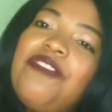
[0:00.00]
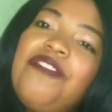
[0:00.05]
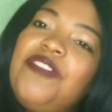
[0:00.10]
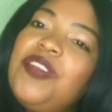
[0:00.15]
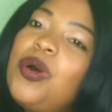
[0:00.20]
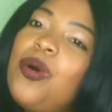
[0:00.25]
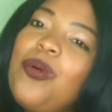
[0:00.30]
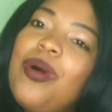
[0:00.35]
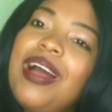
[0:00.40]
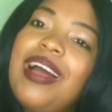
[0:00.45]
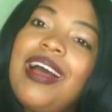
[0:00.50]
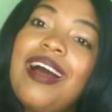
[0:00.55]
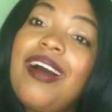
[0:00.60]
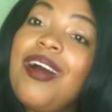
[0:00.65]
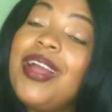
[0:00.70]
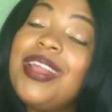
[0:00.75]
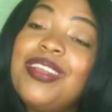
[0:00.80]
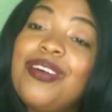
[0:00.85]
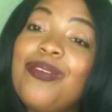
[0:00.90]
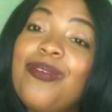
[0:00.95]
the flour
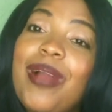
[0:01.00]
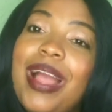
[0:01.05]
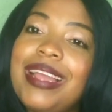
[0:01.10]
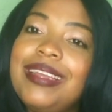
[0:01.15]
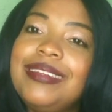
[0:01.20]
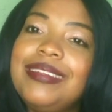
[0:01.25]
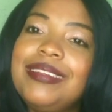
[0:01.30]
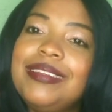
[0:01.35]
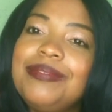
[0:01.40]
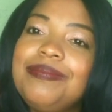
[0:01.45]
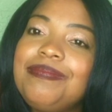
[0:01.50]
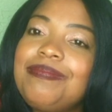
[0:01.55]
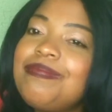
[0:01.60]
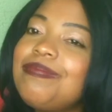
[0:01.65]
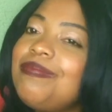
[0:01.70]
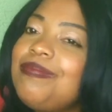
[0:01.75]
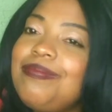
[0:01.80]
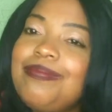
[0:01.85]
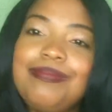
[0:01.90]
or the rice.